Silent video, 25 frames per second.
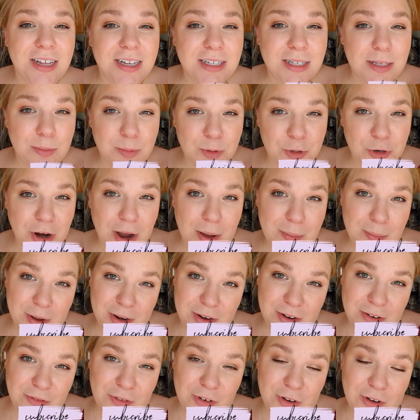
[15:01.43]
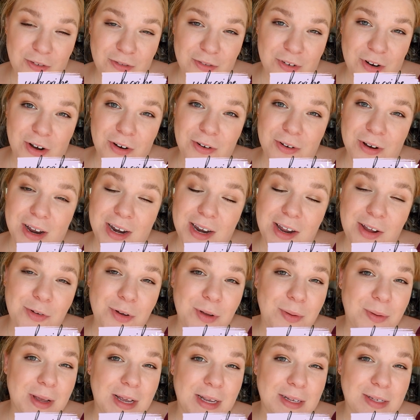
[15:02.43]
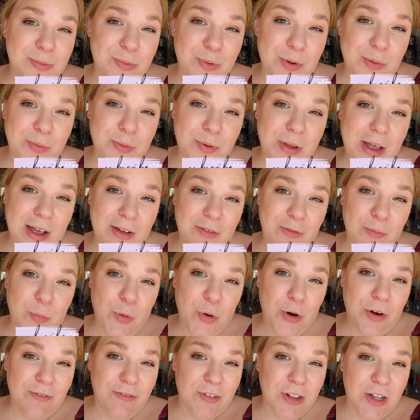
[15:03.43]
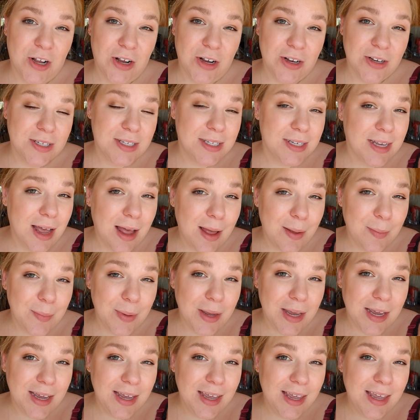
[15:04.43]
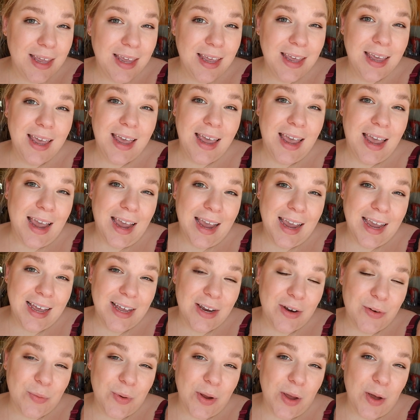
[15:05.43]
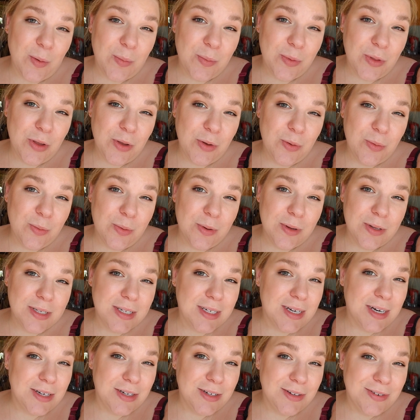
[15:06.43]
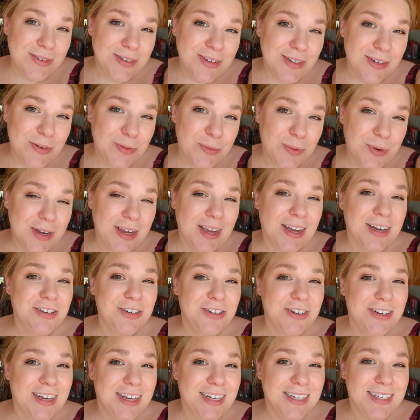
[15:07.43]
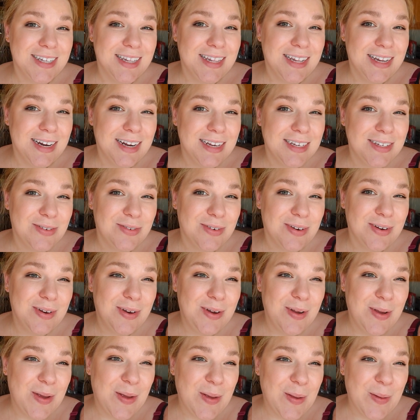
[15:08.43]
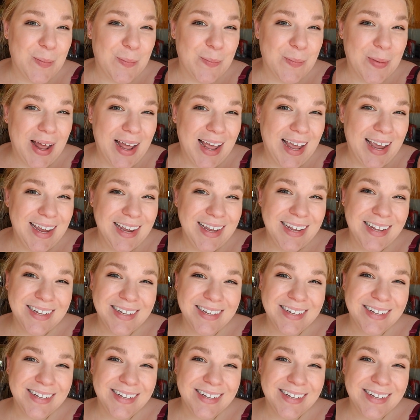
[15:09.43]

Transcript: that subscribe button if you have not already, because we will have more vlogs coming, and we hope that you will stay tuned. We'll catch you guys in the next one. Bye!